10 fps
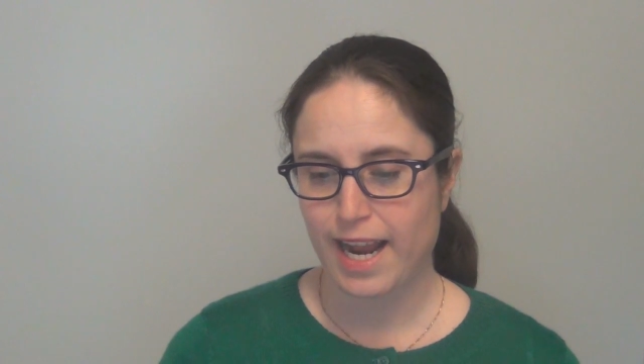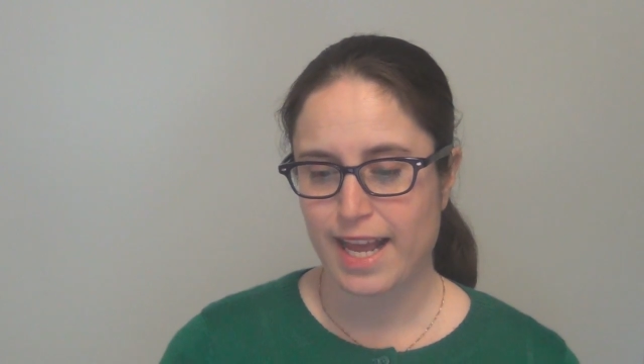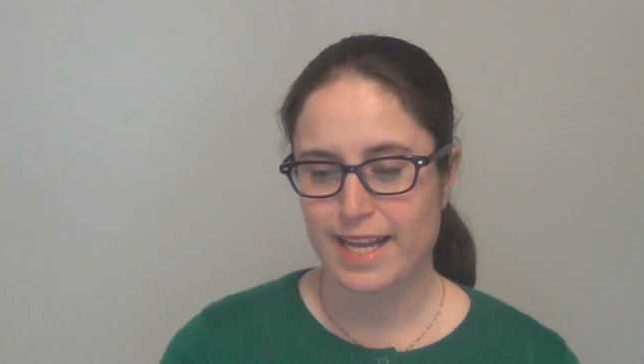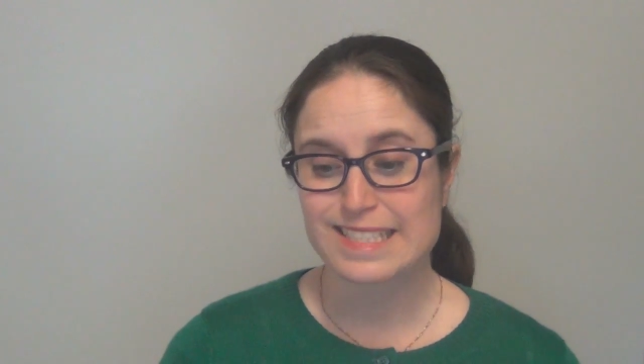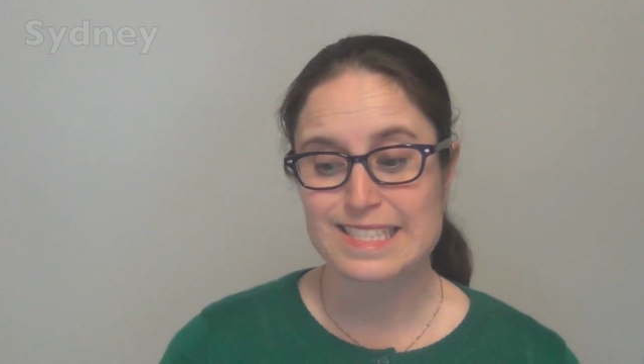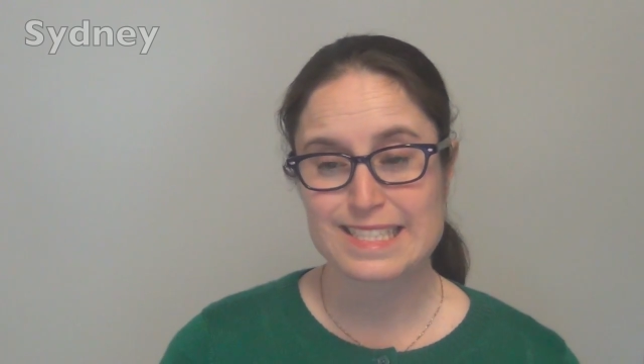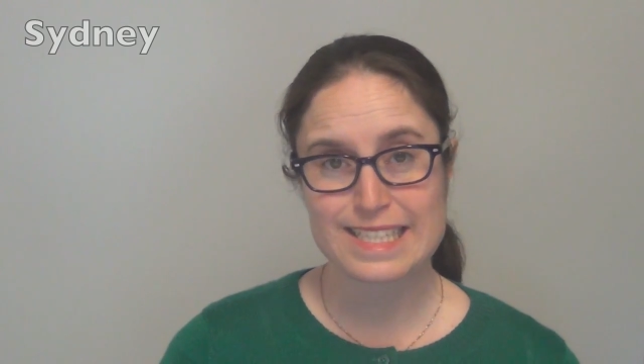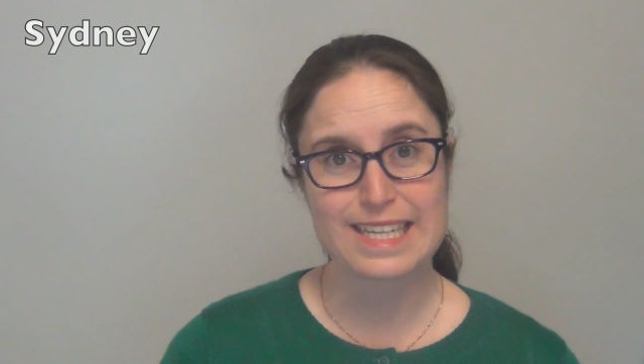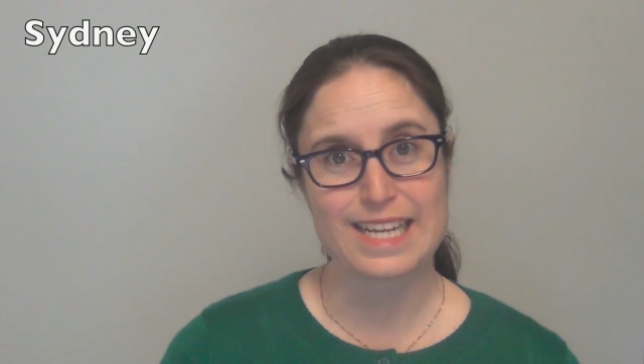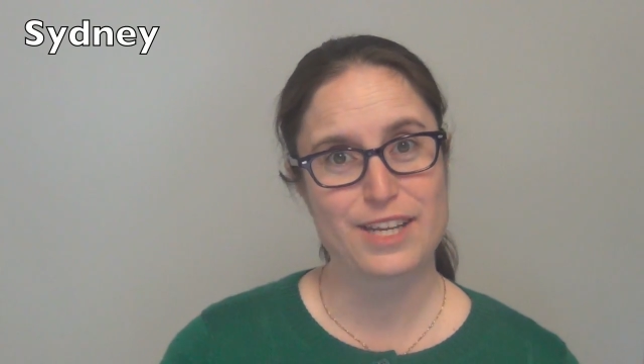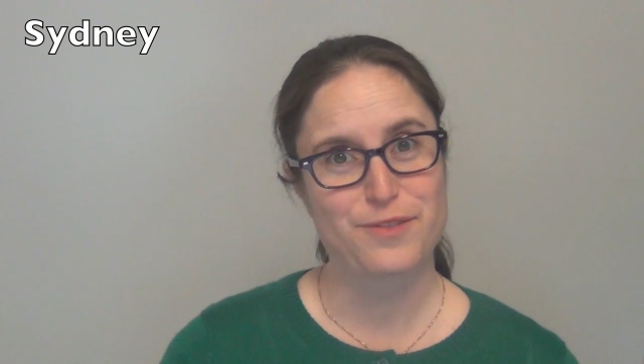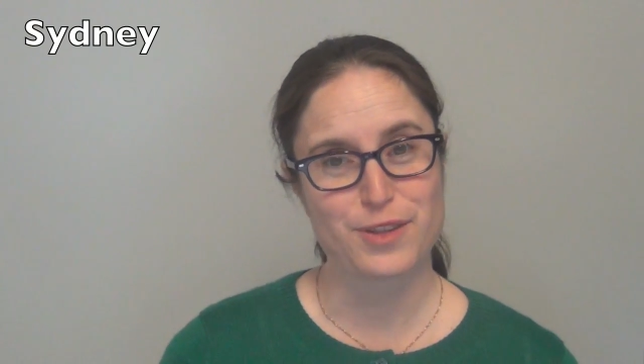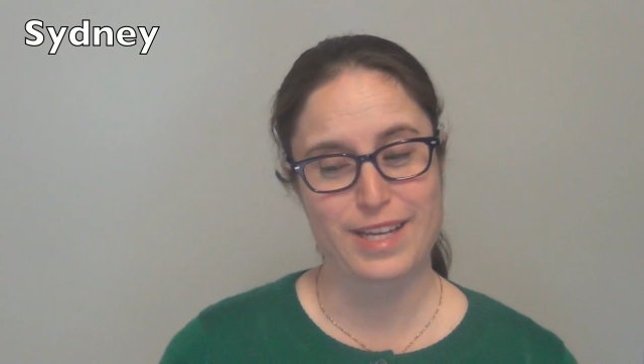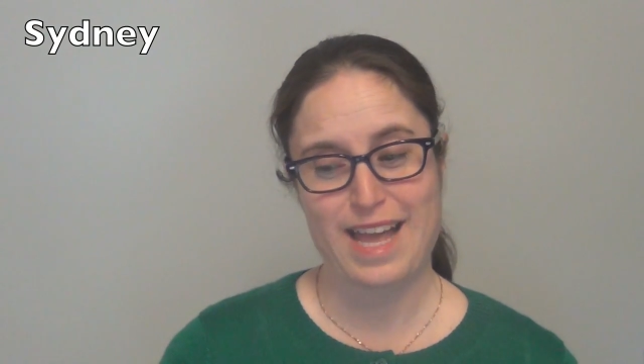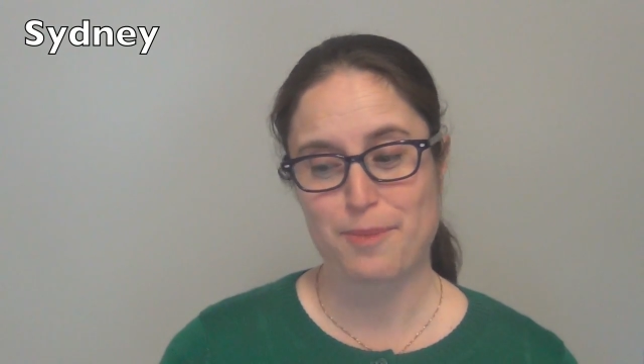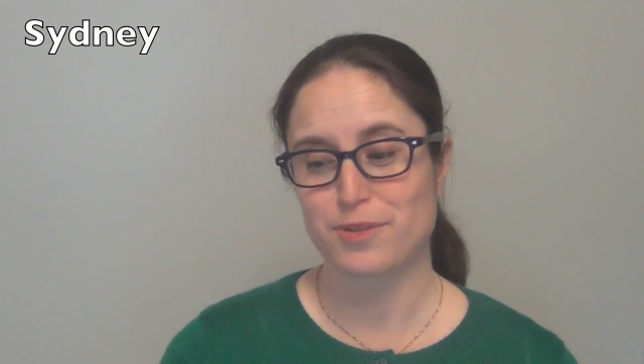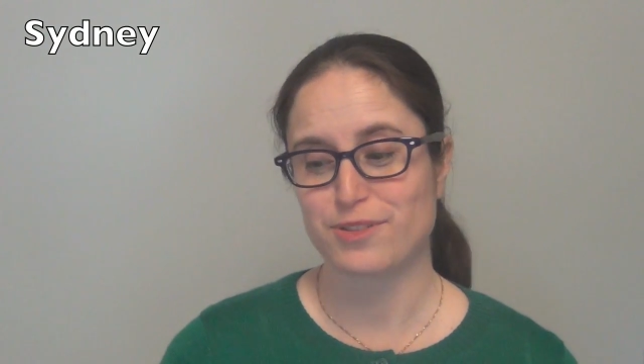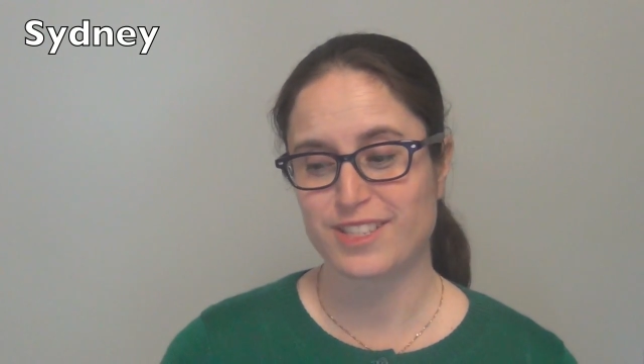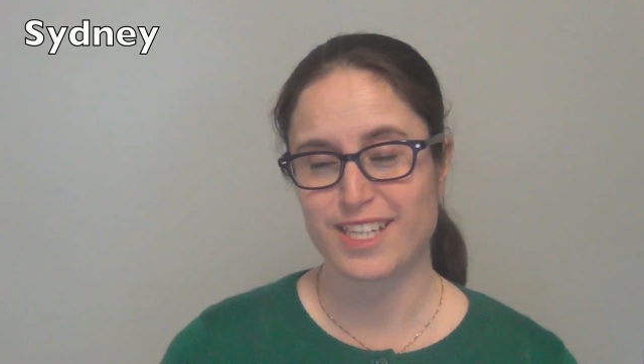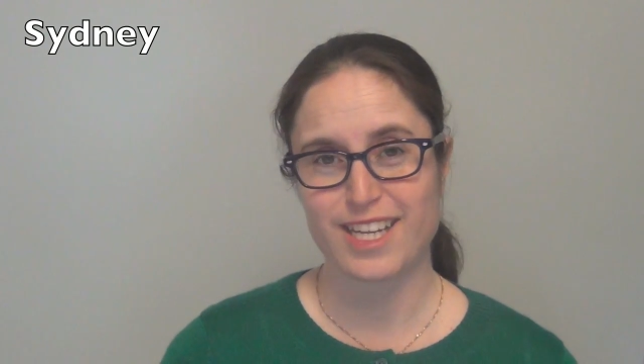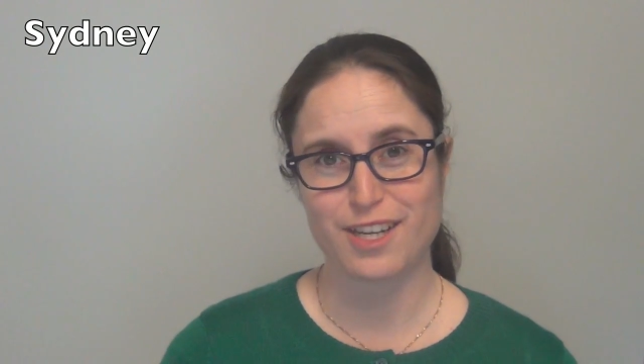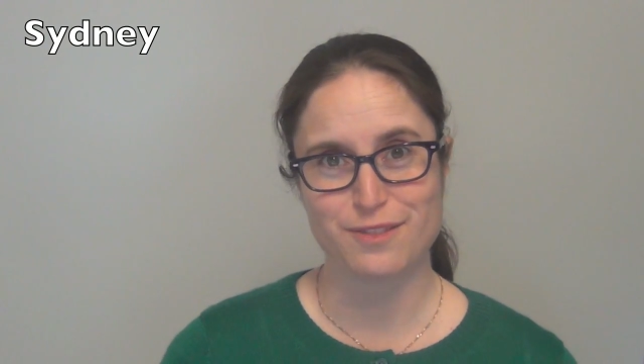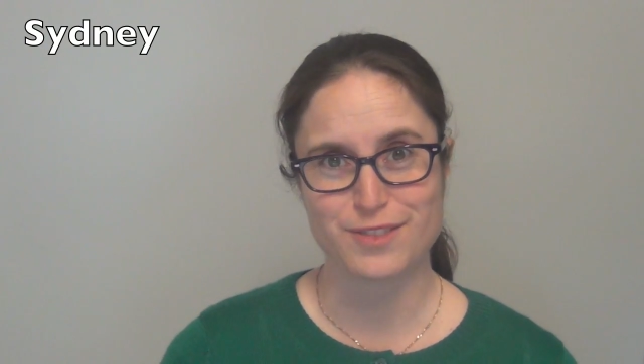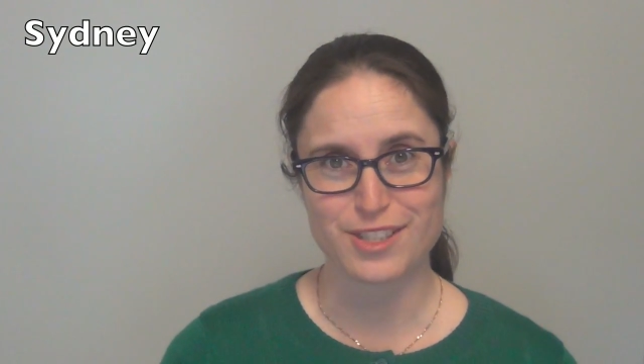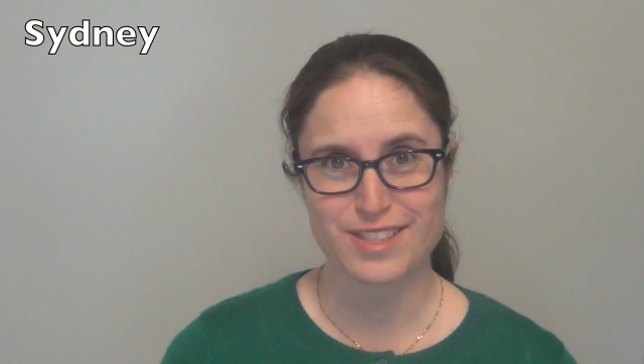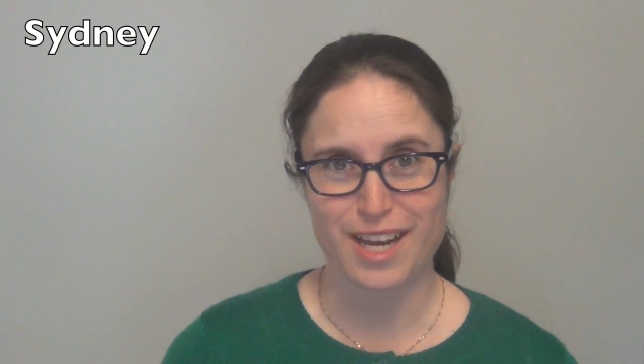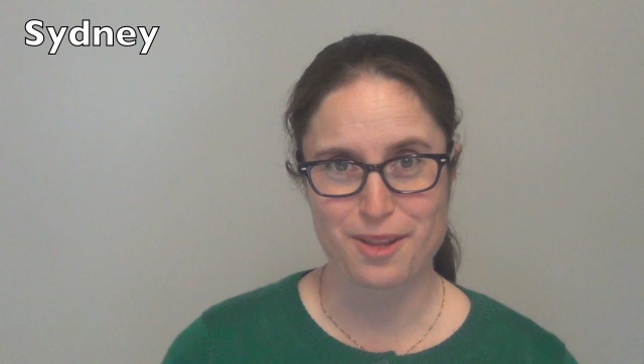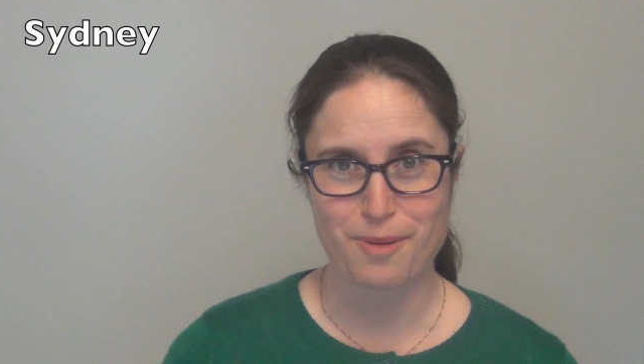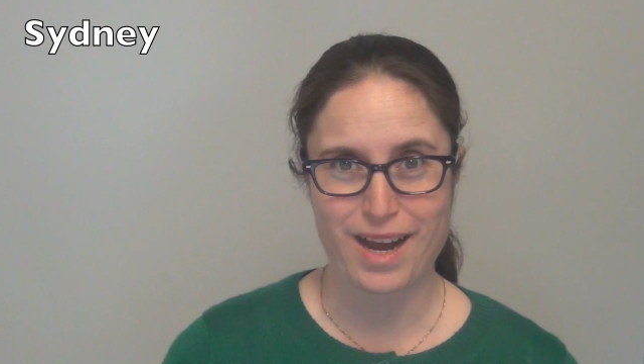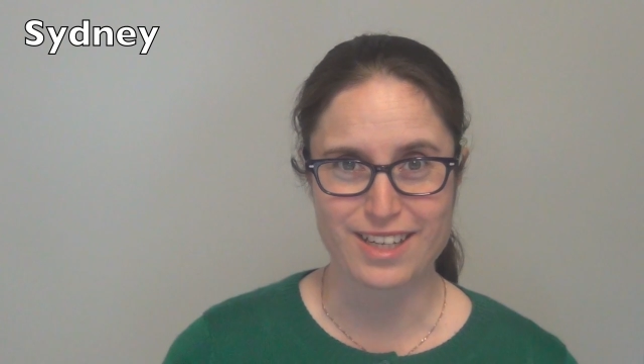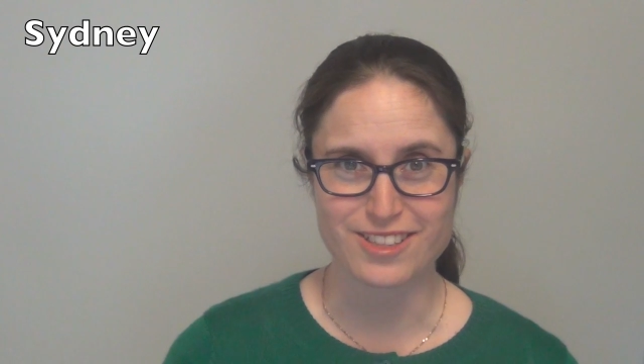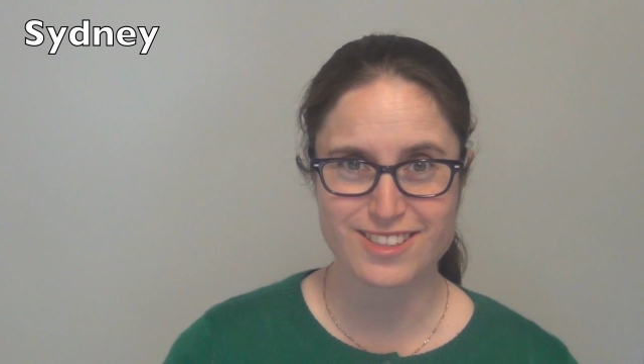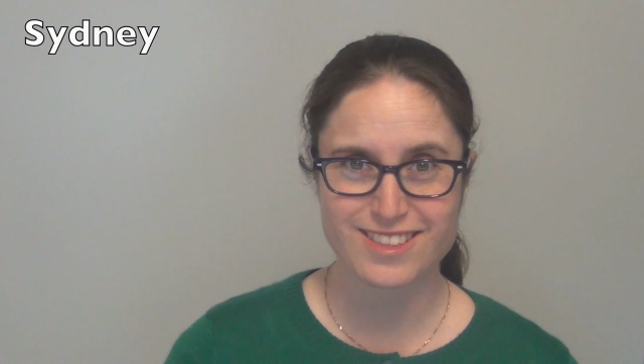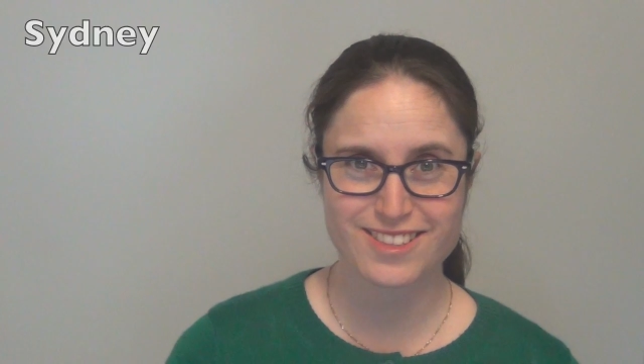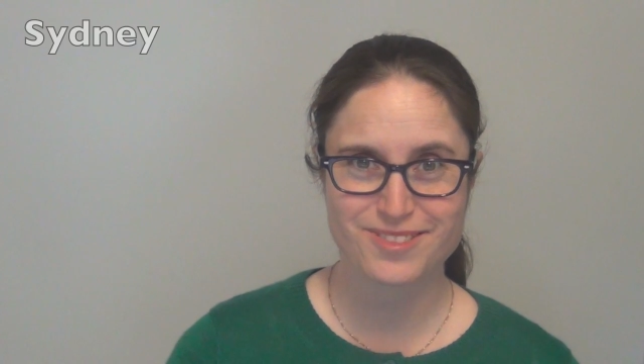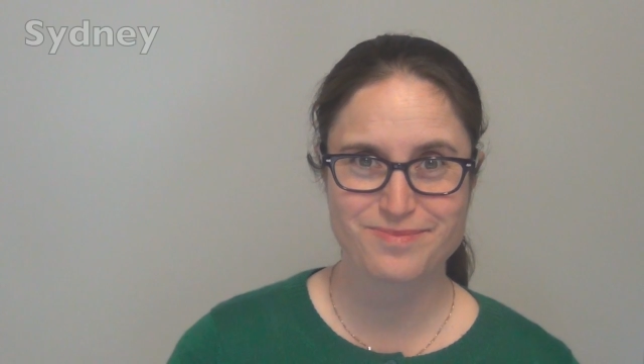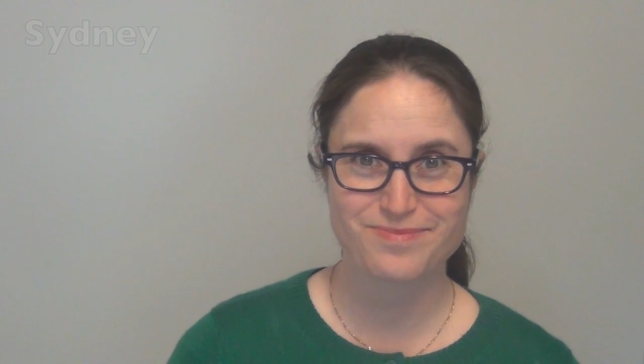and Sydney for the capital city of New South Wales.